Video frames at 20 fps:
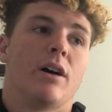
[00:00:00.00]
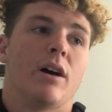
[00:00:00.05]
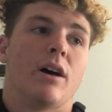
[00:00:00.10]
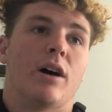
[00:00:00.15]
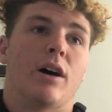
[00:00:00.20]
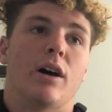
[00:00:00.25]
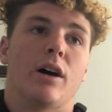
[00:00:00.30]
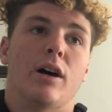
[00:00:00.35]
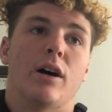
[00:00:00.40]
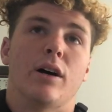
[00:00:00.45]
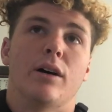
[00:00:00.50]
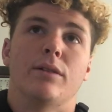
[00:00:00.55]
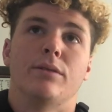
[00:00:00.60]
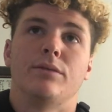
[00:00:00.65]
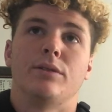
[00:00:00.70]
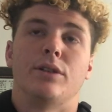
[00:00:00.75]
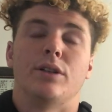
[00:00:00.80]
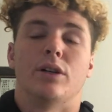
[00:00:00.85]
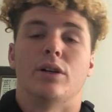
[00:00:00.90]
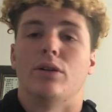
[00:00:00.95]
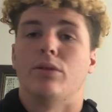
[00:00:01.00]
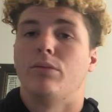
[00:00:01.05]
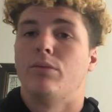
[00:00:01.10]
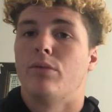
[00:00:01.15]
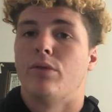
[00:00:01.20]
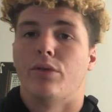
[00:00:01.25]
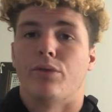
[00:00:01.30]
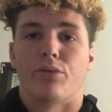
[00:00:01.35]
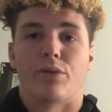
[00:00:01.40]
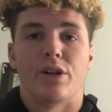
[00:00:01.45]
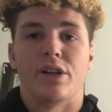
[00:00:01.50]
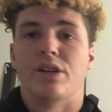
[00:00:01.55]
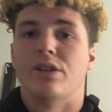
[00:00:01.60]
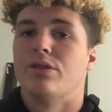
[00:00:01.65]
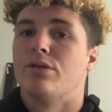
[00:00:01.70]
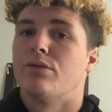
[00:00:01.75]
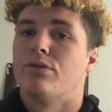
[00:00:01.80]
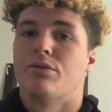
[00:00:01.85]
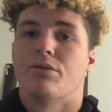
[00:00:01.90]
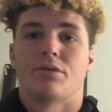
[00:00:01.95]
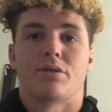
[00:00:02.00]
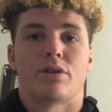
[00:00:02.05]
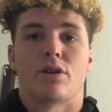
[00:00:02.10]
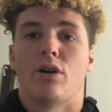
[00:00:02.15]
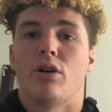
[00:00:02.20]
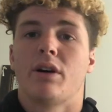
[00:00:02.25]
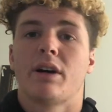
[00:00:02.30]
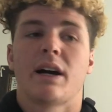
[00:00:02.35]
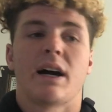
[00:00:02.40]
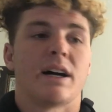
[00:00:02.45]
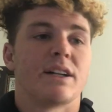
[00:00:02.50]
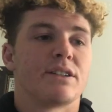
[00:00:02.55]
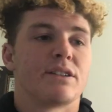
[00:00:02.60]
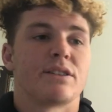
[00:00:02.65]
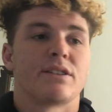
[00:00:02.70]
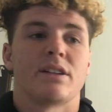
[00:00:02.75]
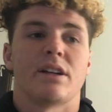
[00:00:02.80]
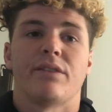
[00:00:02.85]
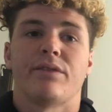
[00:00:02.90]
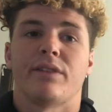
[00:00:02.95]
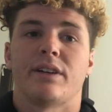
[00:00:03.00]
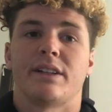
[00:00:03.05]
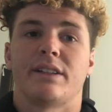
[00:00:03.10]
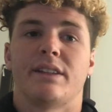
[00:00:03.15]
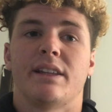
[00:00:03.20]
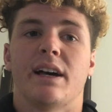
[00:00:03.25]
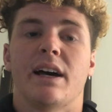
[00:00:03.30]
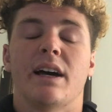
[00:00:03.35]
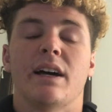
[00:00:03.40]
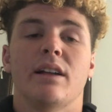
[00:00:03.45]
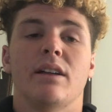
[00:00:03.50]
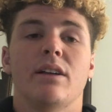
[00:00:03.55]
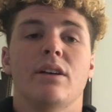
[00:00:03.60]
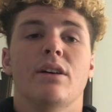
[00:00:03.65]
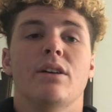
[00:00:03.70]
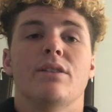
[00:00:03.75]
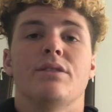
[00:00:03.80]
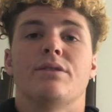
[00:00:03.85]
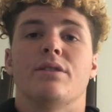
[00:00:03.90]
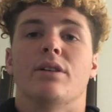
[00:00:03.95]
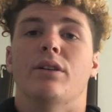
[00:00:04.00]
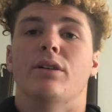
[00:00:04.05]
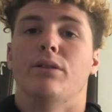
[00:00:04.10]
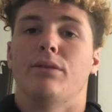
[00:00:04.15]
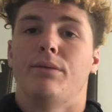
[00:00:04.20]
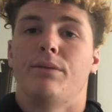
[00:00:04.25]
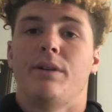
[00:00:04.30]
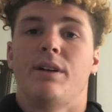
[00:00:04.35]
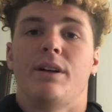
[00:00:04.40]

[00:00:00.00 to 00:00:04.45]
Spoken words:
and regionals and all kinds of stuff like that. So